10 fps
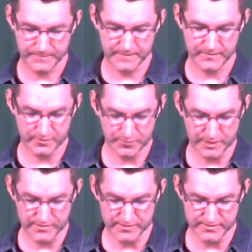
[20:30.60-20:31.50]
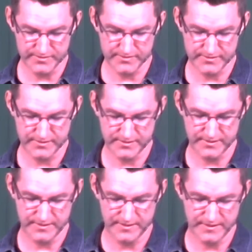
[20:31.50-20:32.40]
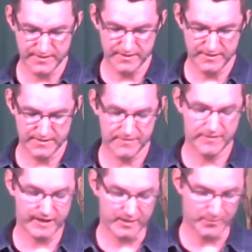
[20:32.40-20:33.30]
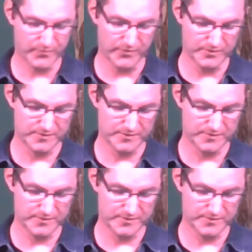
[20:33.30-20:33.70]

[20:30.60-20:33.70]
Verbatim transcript: that are gracious, that are helpful.